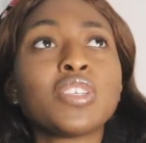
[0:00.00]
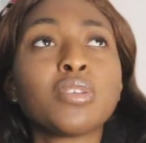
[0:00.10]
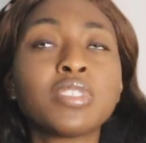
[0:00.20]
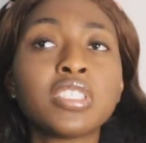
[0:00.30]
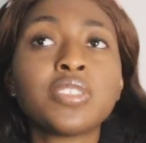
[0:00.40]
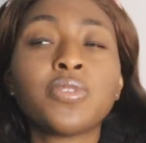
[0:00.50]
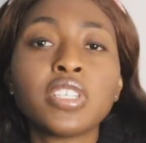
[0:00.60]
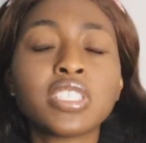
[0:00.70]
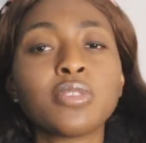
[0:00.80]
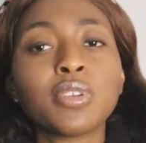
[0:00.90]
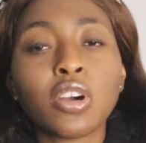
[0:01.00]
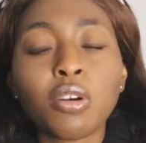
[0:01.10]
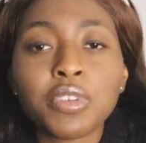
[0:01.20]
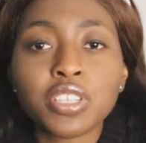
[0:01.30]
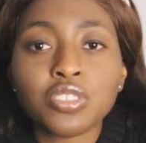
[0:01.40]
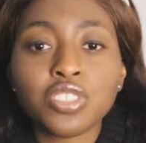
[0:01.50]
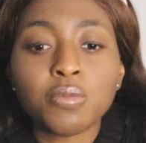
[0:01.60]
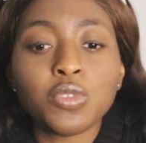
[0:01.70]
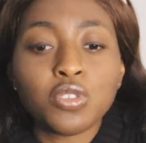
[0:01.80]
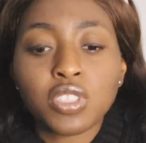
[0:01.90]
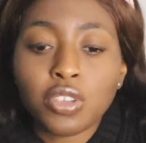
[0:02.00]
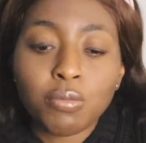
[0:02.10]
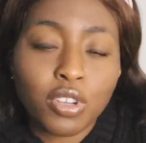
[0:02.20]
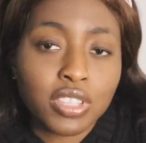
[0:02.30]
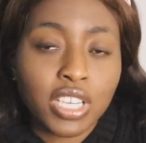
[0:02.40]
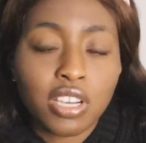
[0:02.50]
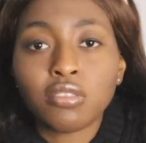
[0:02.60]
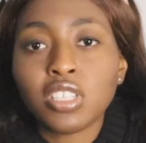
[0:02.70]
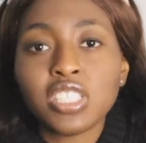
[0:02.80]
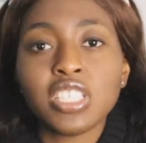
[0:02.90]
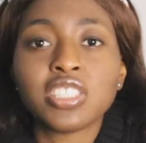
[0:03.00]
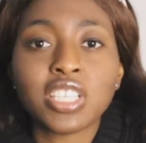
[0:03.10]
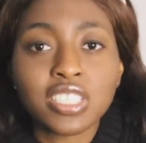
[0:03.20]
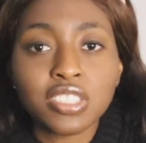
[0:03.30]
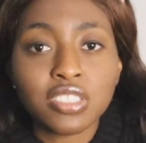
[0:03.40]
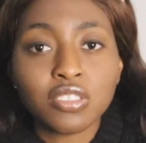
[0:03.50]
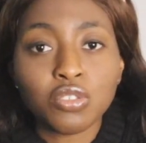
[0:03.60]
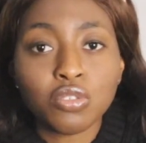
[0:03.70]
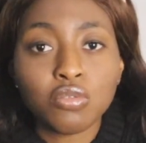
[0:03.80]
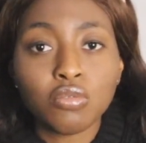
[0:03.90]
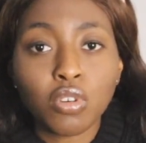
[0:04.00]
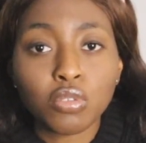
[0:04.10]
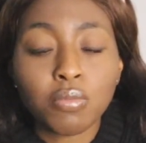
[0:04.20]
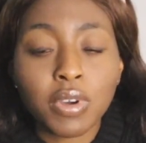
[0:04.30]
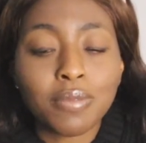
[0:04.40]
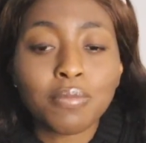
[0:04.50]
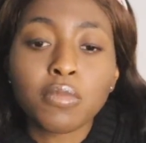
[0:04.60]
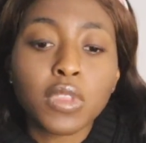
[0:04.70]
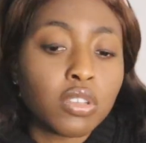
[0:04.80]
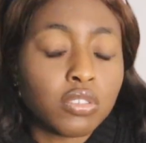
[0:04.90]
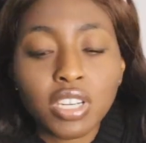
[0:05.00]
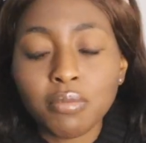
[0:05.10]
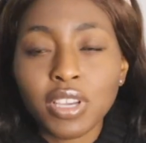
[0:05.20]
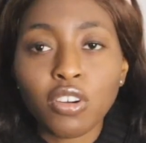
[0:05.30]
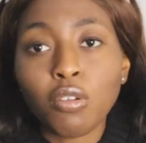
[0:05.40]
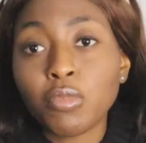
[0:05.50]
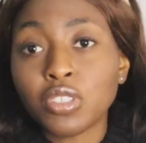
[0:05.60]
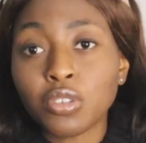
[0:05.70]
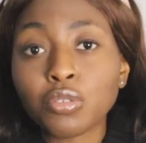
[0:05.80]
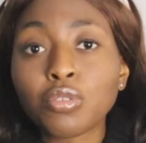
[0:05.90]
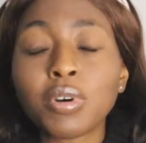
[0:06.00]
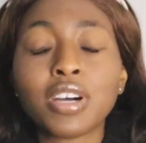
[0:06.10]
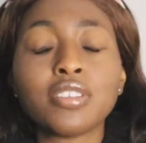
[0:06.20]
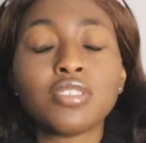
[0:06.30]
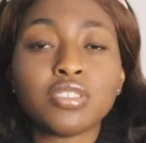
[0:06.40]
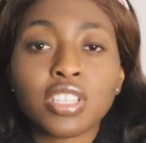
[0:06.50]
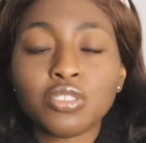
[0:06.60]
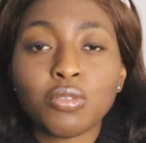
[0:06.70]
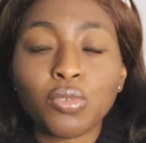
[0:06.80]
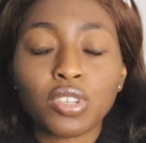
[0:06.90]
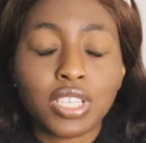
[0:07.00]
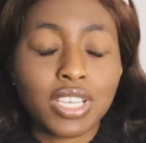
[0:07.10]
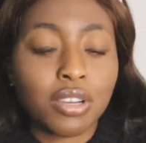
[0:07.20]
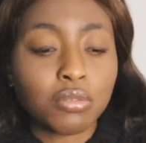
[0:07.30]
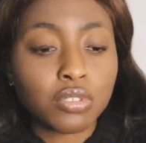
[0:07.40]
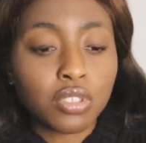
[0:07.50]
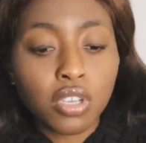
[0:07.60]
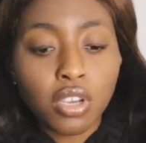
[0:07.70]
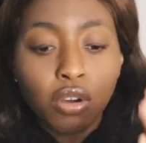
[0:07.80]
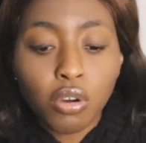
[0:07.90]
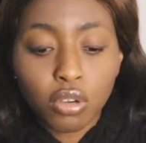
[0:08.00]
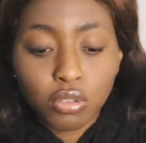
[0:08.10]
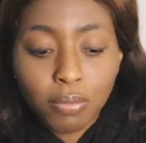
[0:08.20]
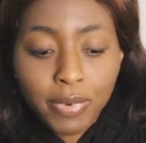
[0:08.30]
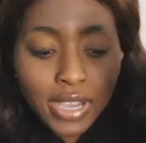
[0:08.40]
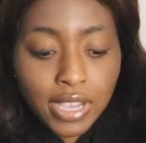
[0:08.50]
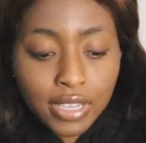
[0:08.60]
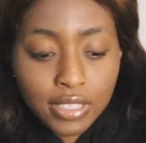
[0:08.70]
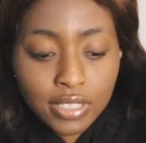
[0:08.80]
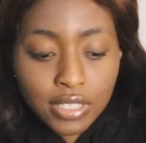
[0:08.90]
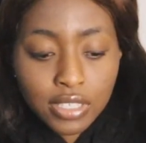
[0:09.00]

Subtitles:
for instance, when you're coming here to Germany, you start your blocked account. Let's say you're starting in October, you tell them you're coming in October, you start your blocked account. October,